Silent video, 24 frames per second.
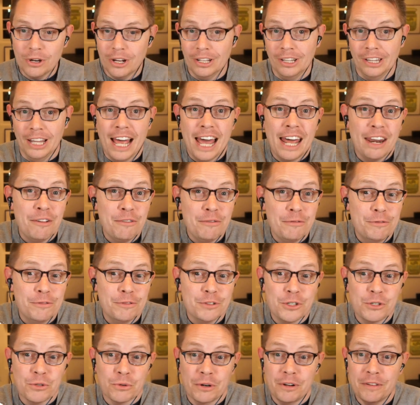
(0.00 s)
a lot of
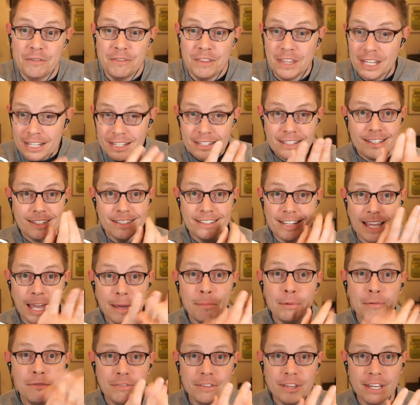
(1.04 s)
sort of this
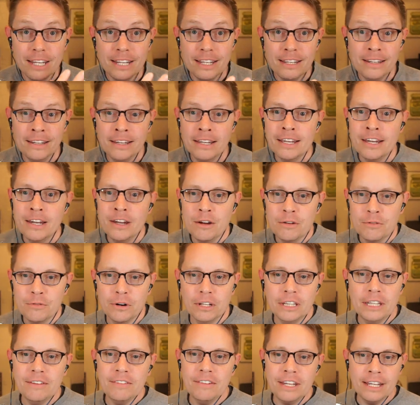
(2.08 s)
type of thing for
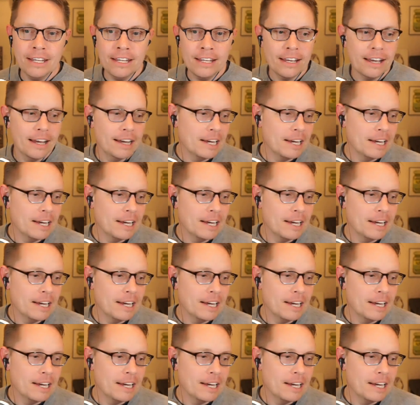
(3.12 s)
a living.